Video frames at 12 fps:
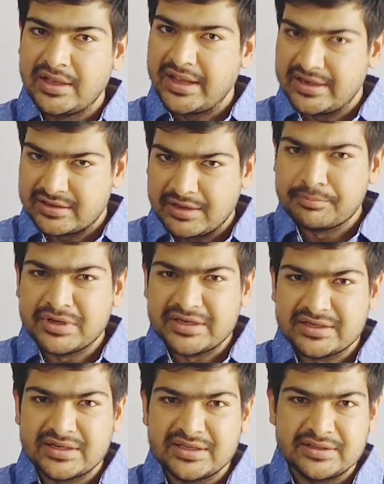and
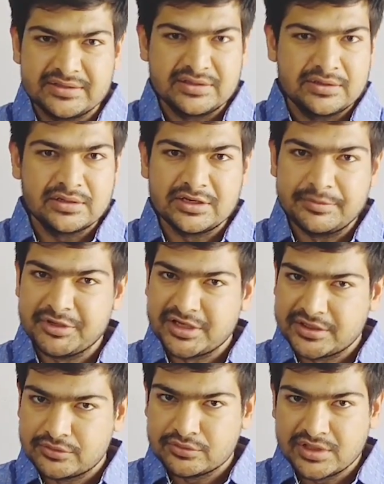completely
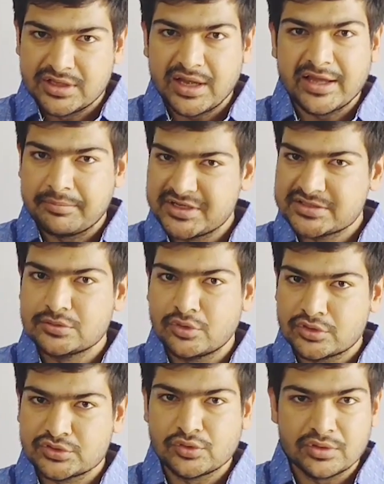limited to the IMS
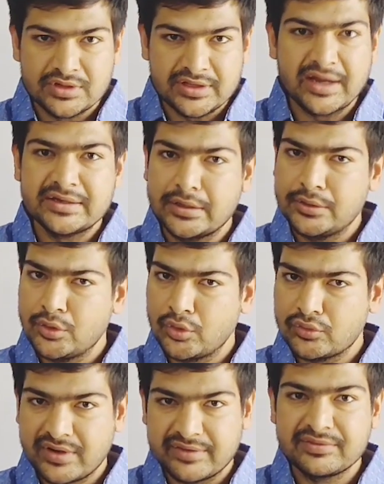notes only. I did
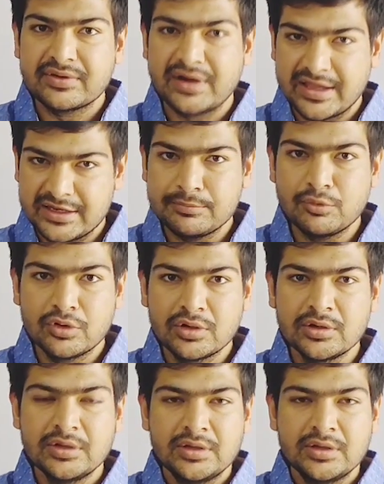not refer any book.